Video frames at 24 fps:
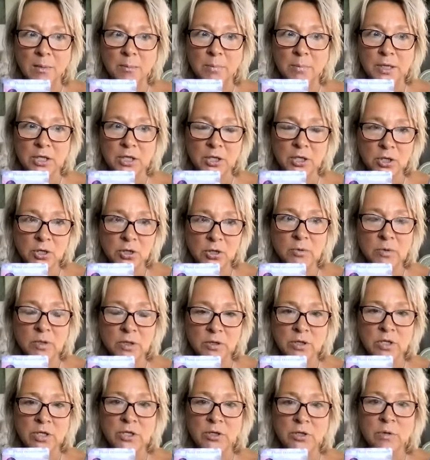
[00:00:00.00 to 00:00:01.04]
But you and
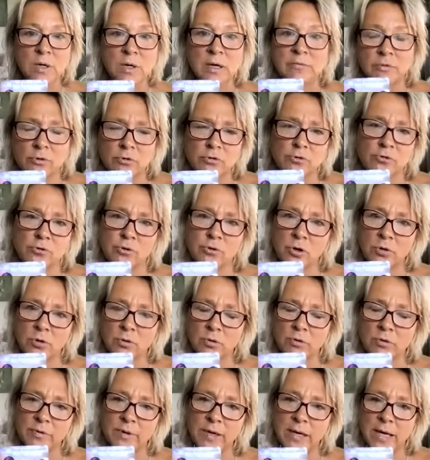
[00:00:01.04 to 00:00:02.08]
only you have control
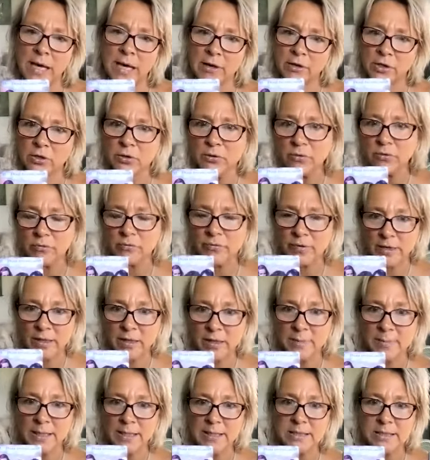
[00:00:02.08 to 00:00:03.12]
over how you feel
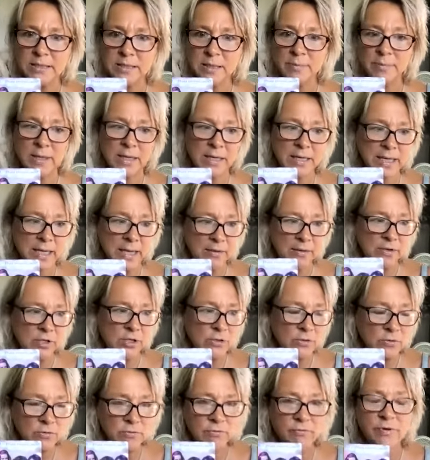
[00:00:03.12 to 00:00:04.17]
about something and how
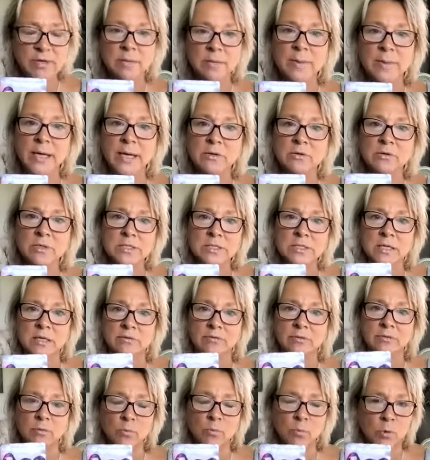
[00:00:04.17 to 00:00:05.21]
you feel about
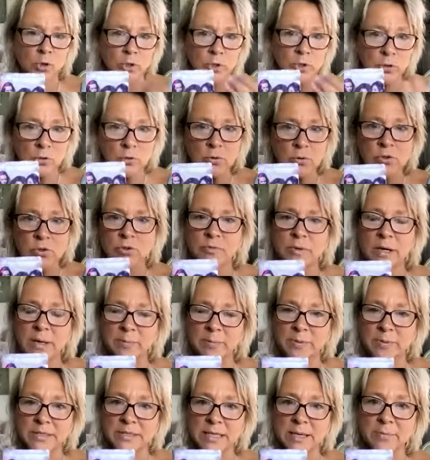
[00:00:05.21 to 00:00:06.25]
yourself and what your direct
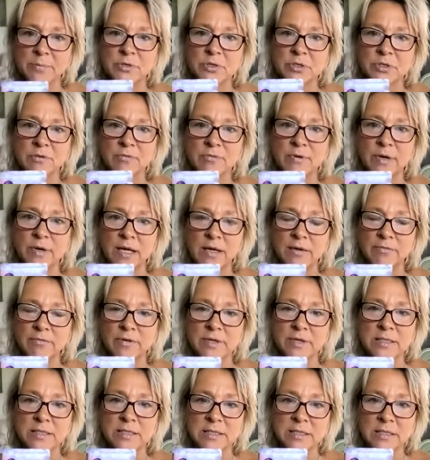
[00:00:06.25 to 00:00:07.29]
perception of life
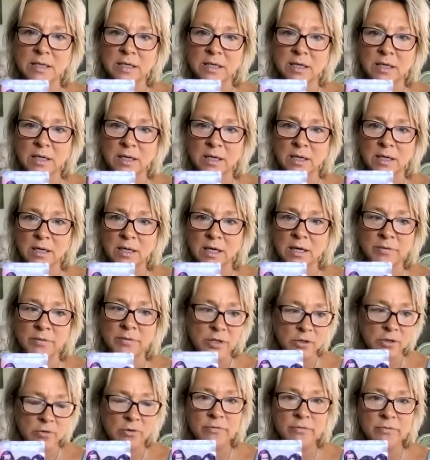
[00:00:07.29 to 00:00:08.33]
is. And the
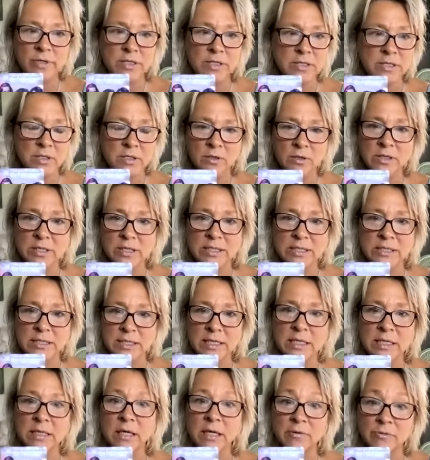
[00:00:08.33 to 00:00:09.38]
universe, God, is
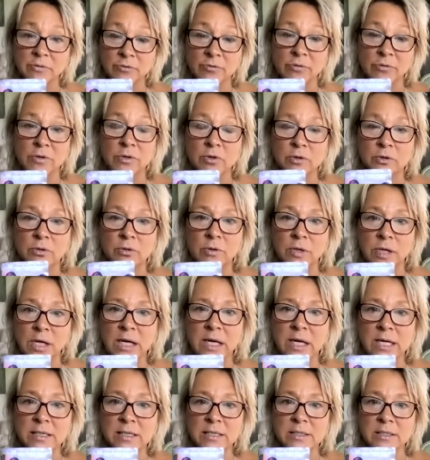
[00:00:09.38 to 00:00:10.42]
seeing life through your
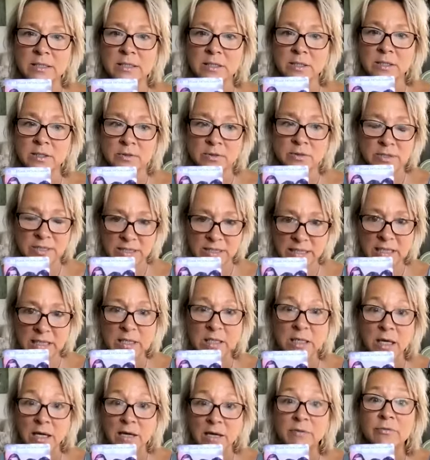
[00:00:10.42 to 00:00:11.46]
eyes. Who
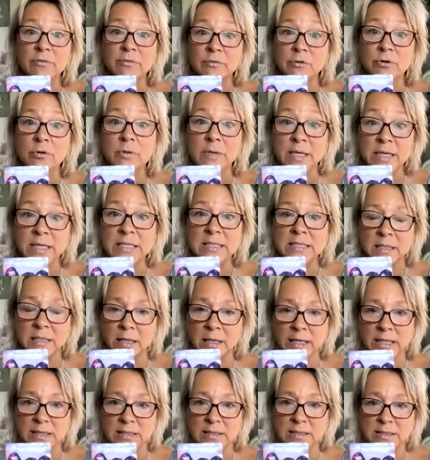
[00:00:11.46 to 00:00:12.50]
see life through its
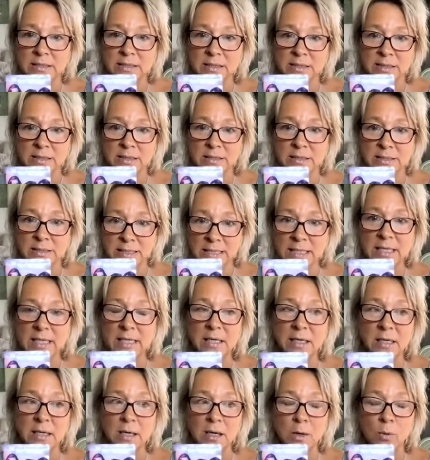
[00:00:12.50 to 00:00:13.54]
eyes.
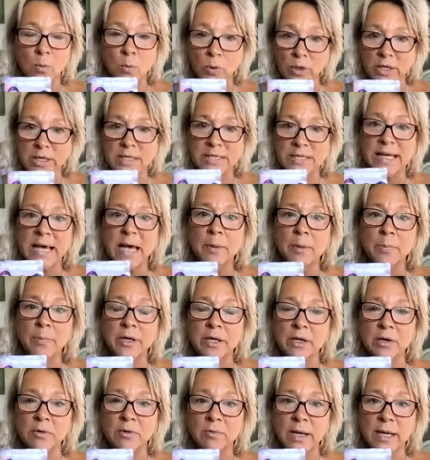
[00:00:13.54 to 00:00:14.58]
See what is
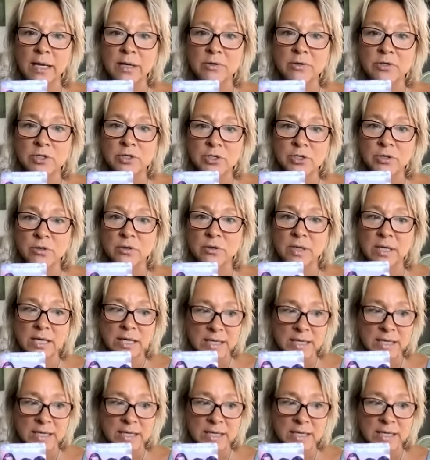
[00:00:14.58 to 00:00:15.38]
happening around you.